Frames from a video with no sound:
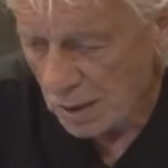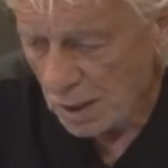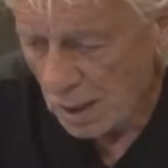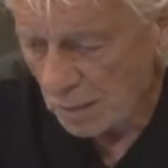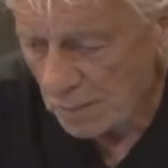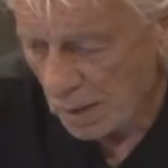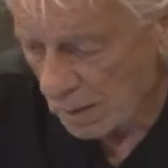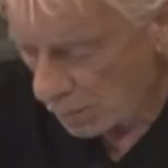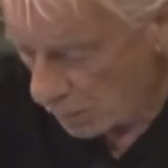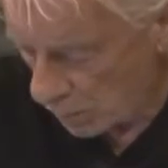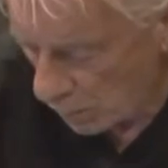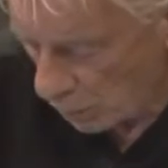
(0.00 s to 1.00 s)
I'm not
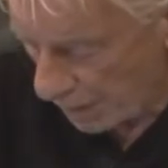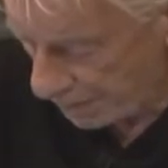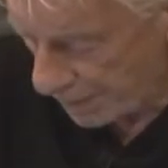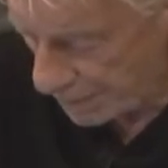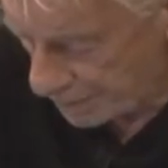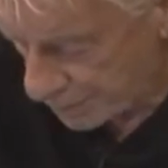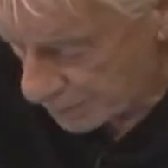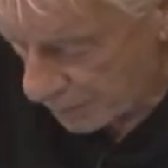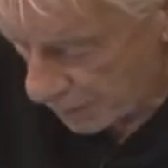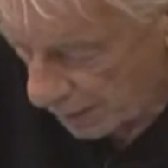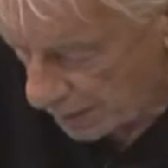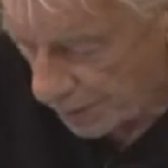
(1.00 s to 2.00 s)
whipping
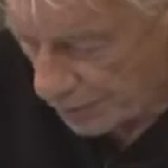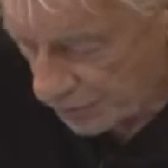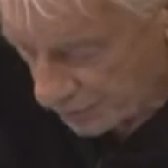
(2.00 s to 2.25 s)
like this,